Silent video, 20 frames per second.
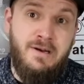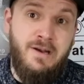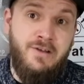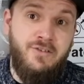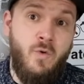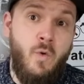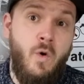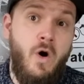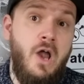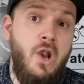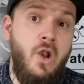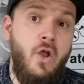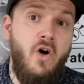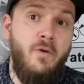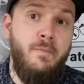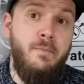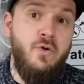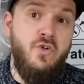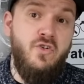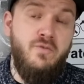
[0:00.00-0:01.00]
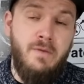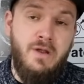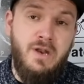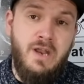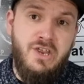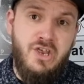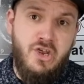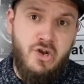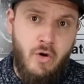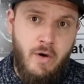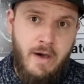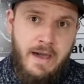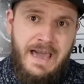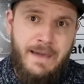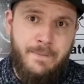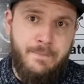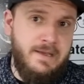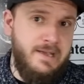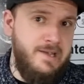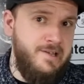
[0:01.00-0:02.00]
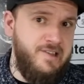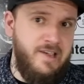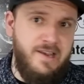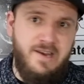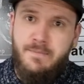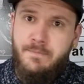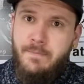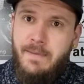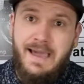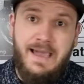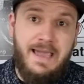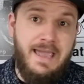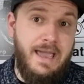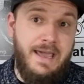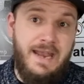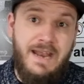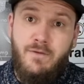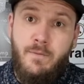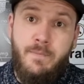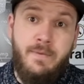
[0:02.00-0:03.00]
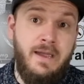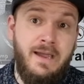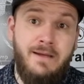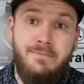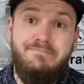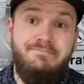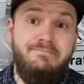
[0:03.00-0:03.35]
there's quite a lot of movement and you're not happy, send them back, get another pair.